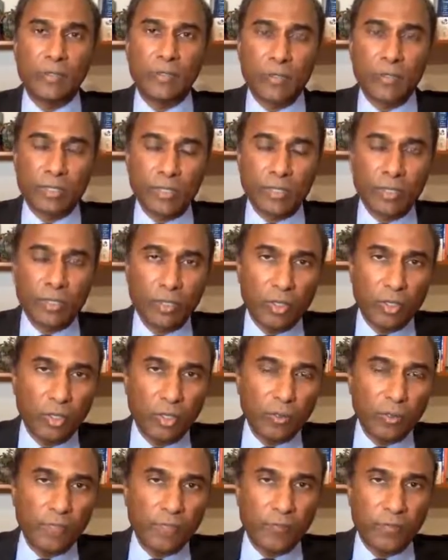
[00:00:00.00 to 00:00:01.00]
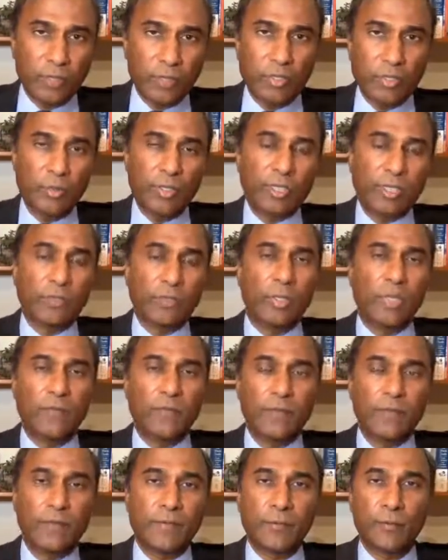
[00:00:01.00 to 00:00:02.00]
You can go, and if you donate
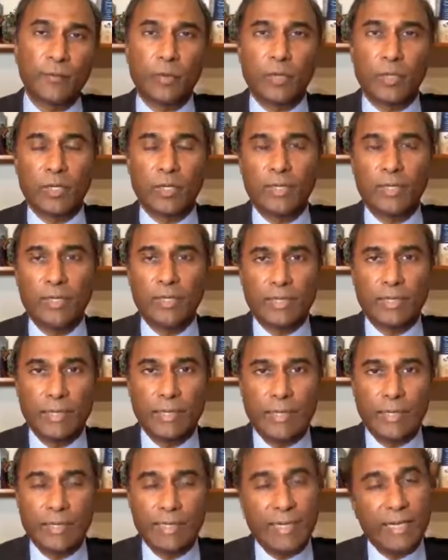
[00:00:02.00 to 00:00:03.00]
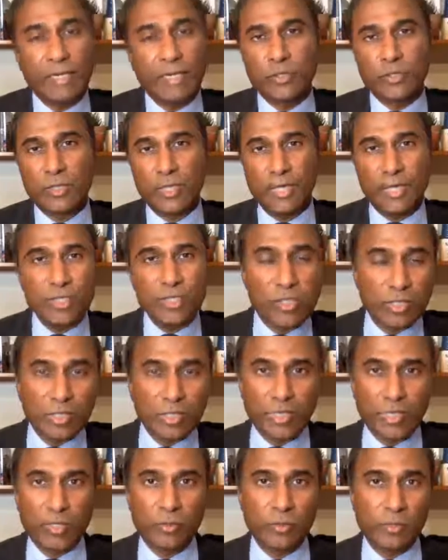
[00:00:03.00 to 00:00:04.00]
25 or more, I actually
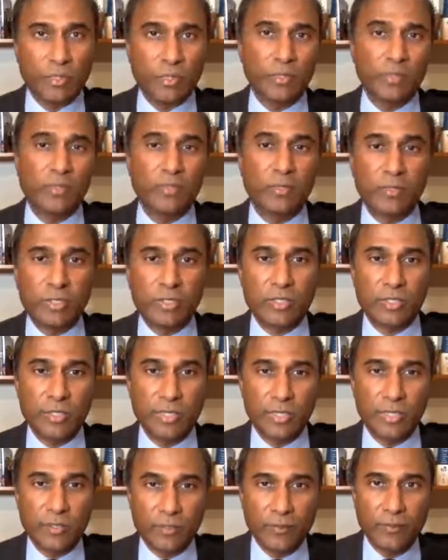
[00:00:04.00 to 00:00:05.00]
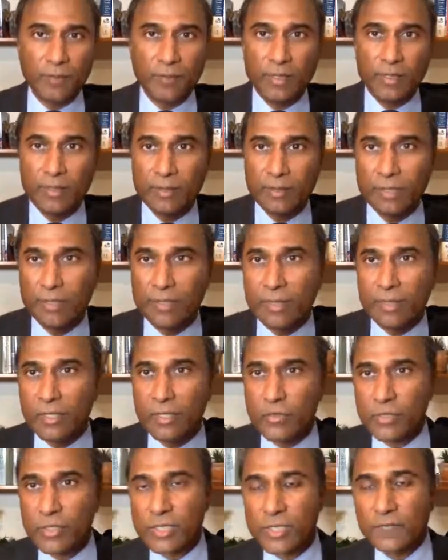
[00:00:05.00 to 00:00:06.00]
educate you and continue to educate you. In the
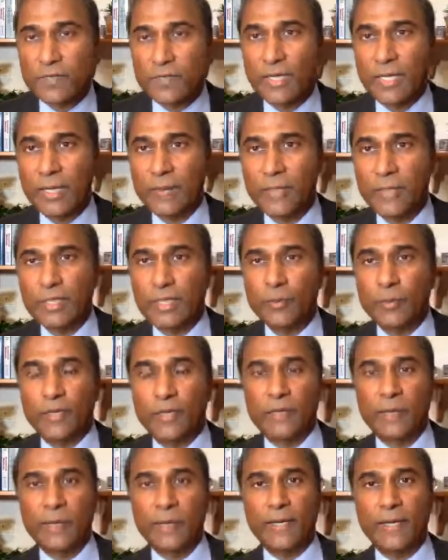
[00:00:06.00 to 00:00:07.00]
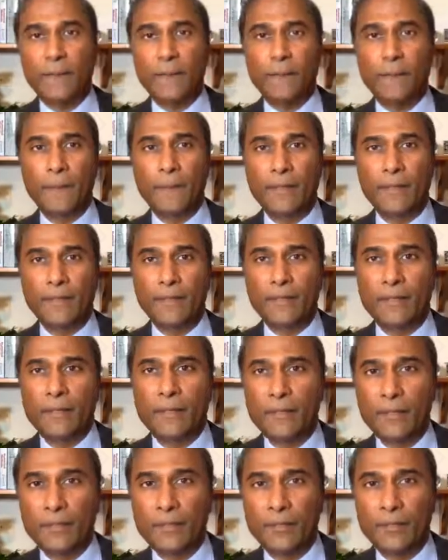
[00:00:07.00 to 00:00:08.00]
interest of time, I think we have about,
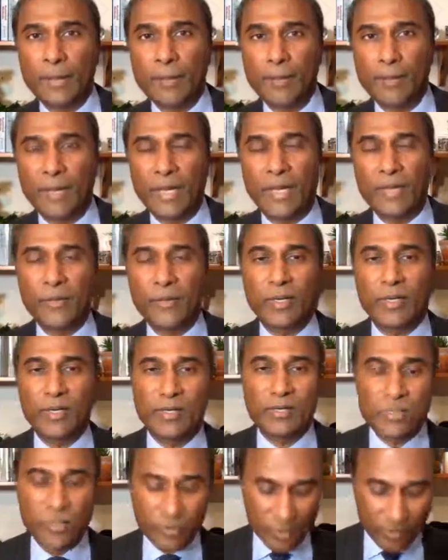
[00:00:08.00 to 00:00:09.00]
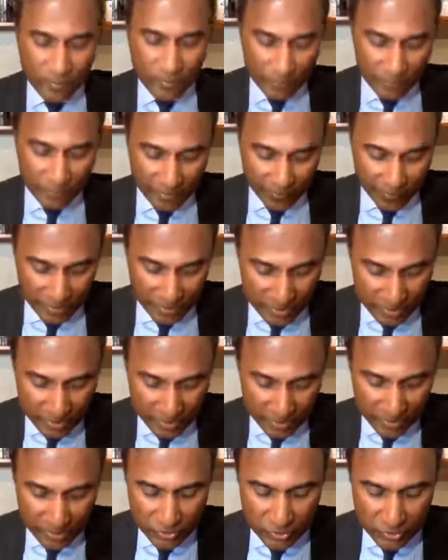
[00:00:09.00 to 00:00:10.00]
my battery on Instagram is 5
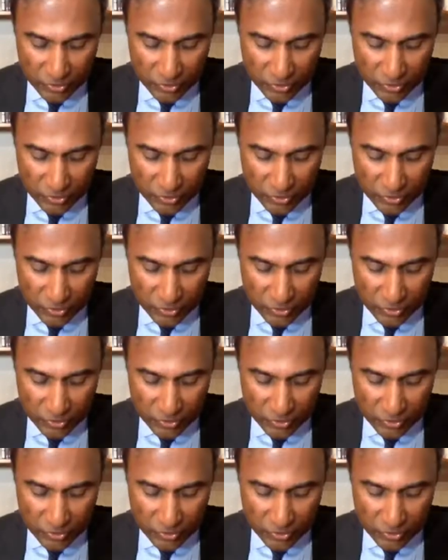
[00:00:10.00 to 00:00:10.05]
minutes.